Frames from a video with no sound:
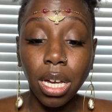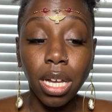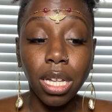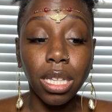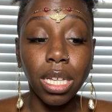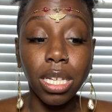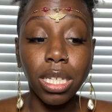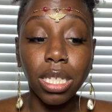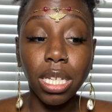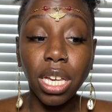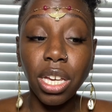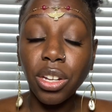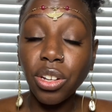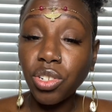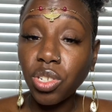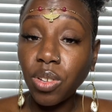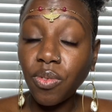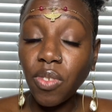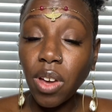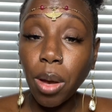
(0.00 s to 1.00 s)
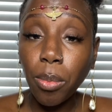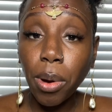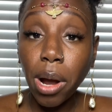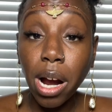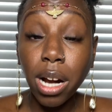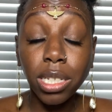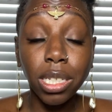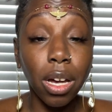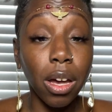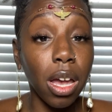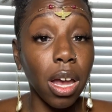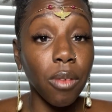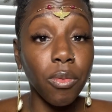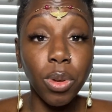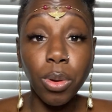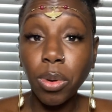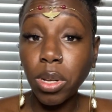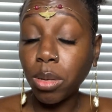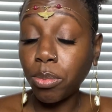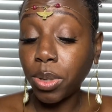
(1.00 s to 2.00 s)
these energy vampires, however
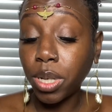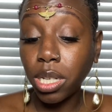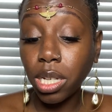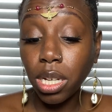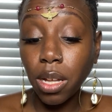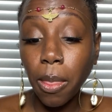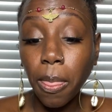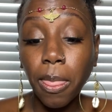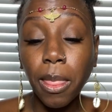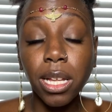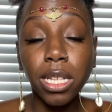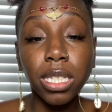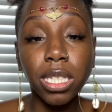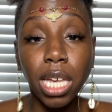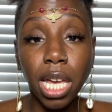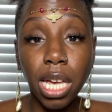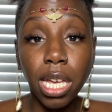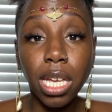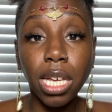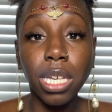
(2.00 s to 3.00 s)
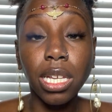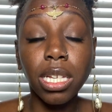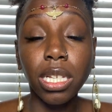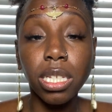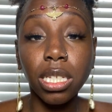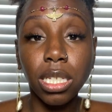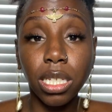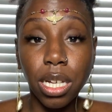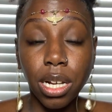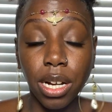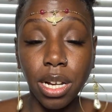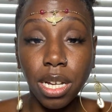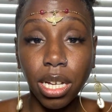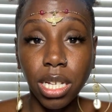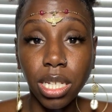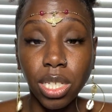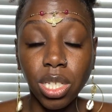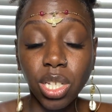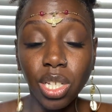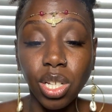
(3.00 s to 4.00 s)
you want to put it. Take it
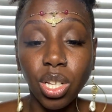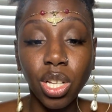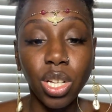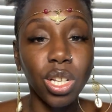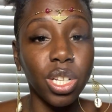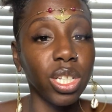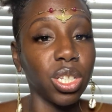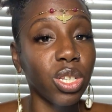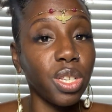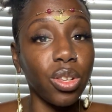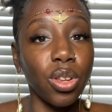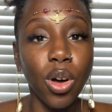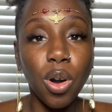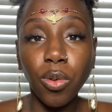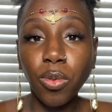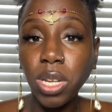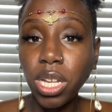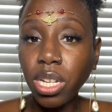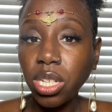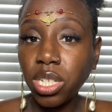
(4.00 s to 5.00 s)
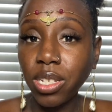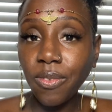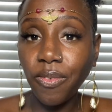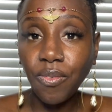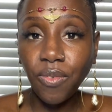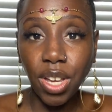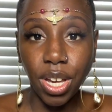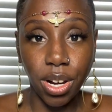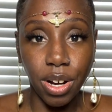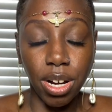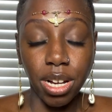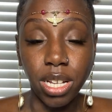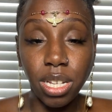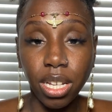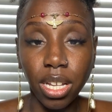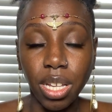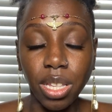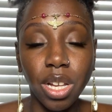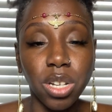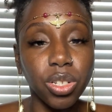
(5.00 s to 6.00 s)
serious. There's no need to fear it.
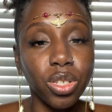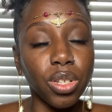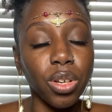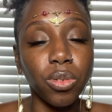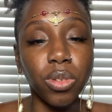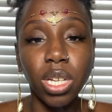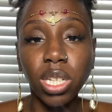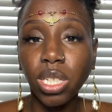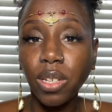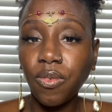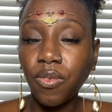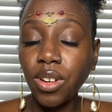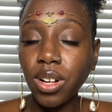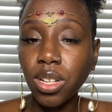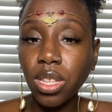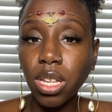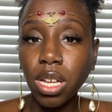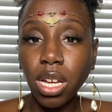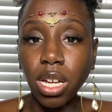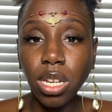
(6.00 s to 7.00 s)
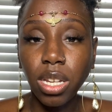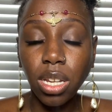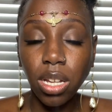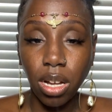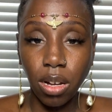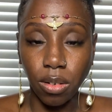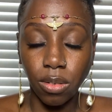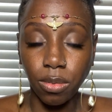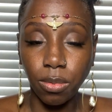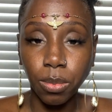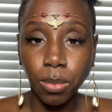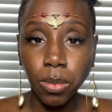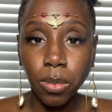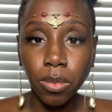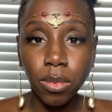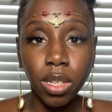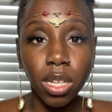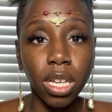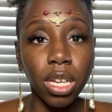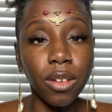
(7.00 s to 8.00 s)
There's no need to fear the unknown.
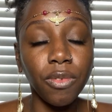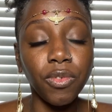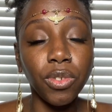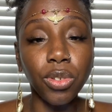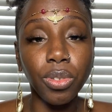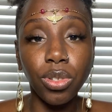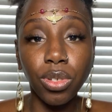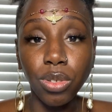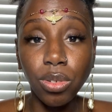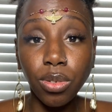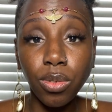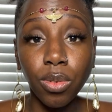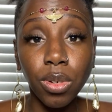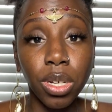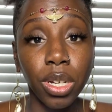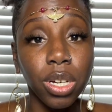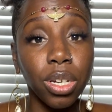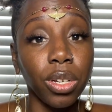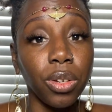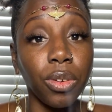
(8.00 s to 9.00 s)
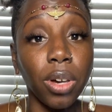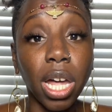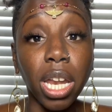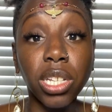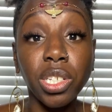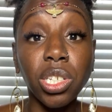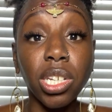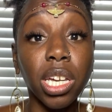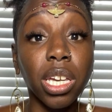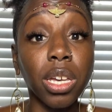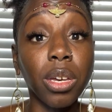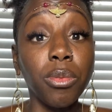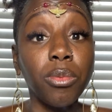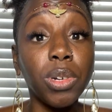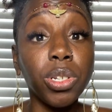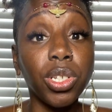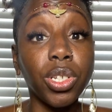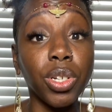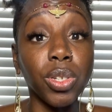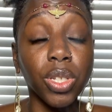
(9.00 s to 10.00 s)
If you do, you gotta check in
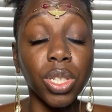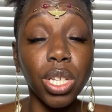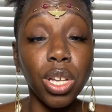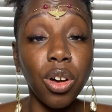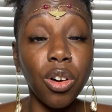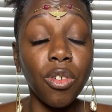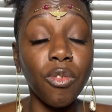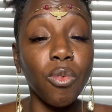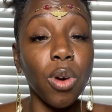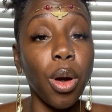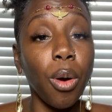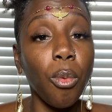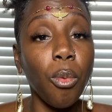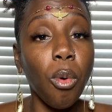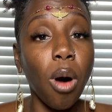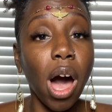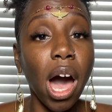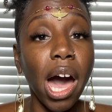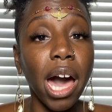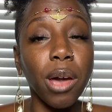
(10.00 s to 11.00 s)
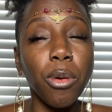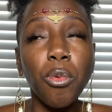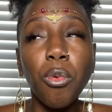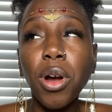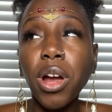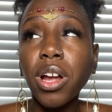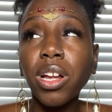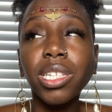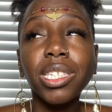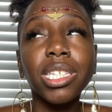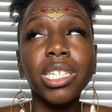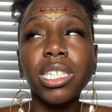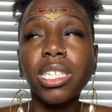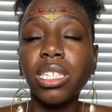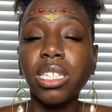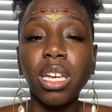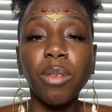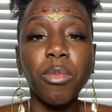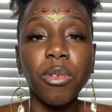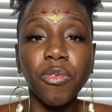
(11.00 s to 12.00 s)
with yourself and why. Where is this
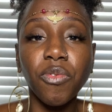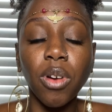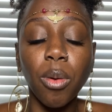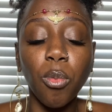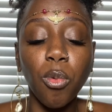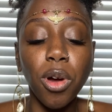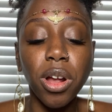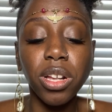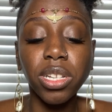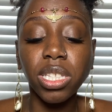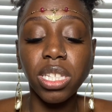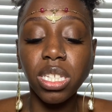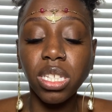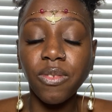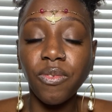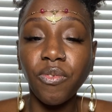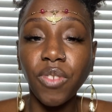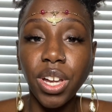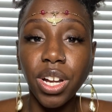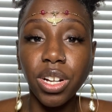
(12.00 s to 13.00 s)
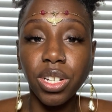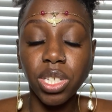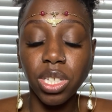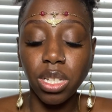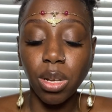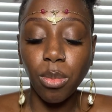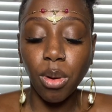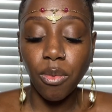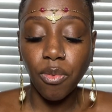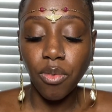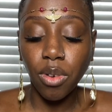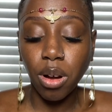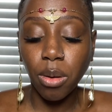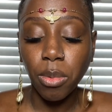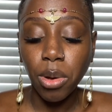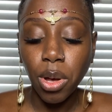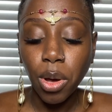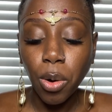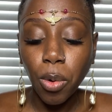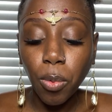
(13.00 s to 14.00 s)
stemming from? Where is this fear stemming from?
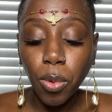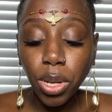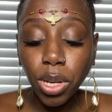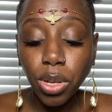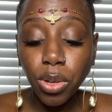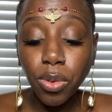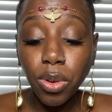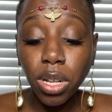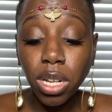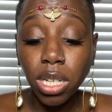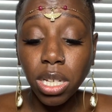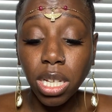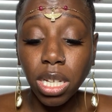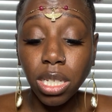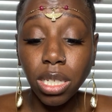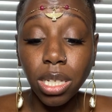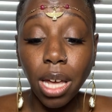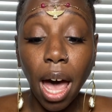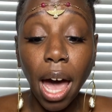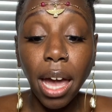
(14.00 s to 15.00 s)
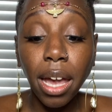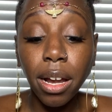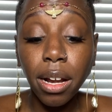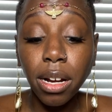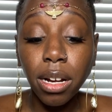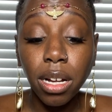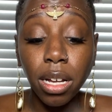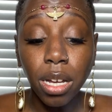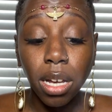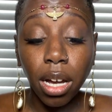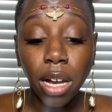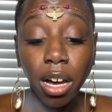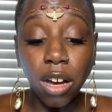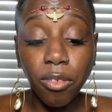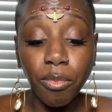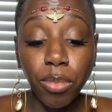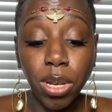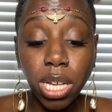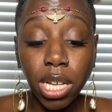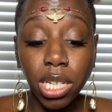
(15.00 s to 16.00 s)
When are you gonna get tired
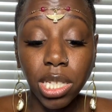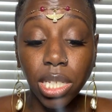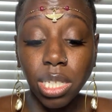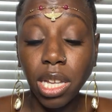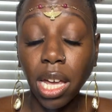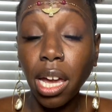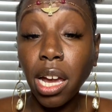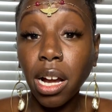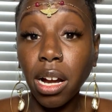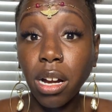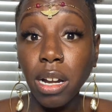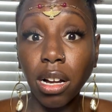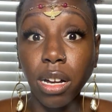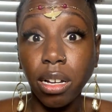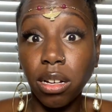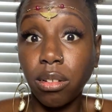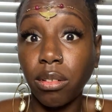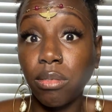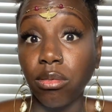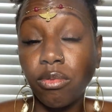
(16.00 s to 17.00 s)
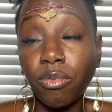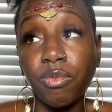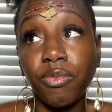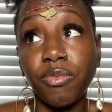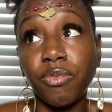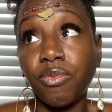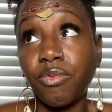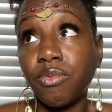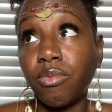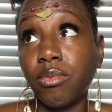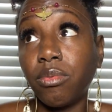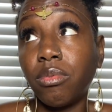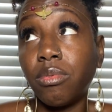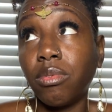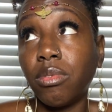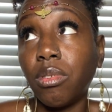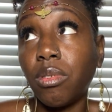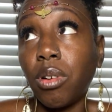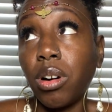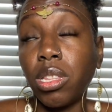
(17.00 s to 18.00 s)
of being scared of
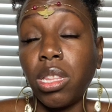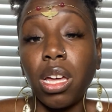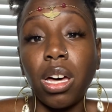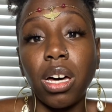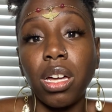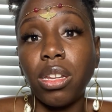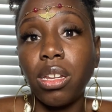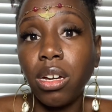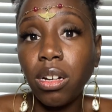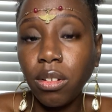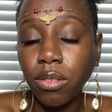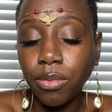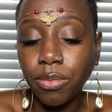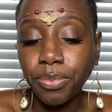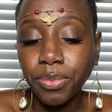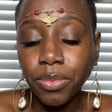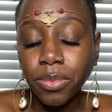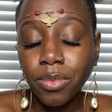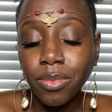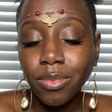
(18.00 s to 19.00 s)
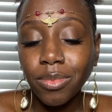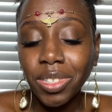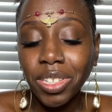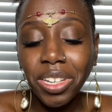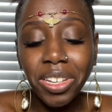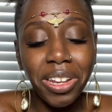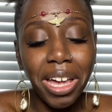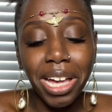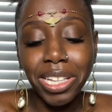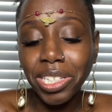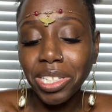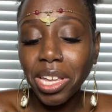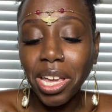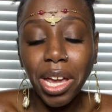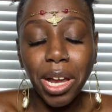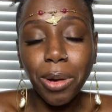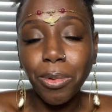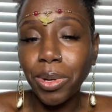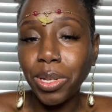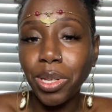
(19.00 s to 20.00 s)
the unknown? You're not
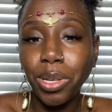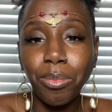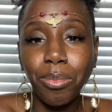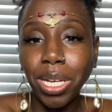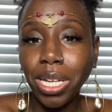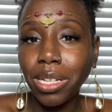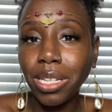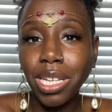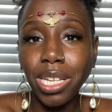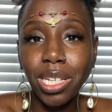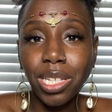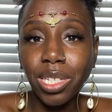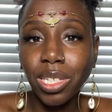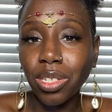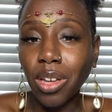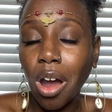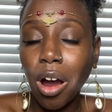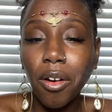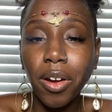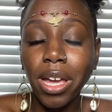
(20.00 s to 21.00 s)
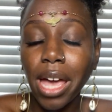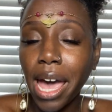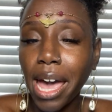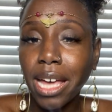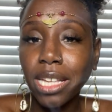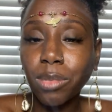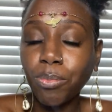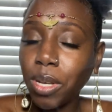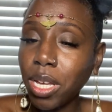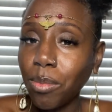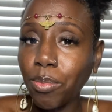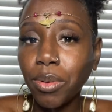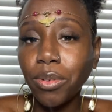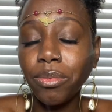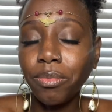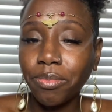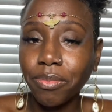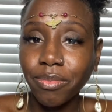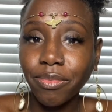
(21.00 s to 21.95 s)
scared when you meet these sorry ass people.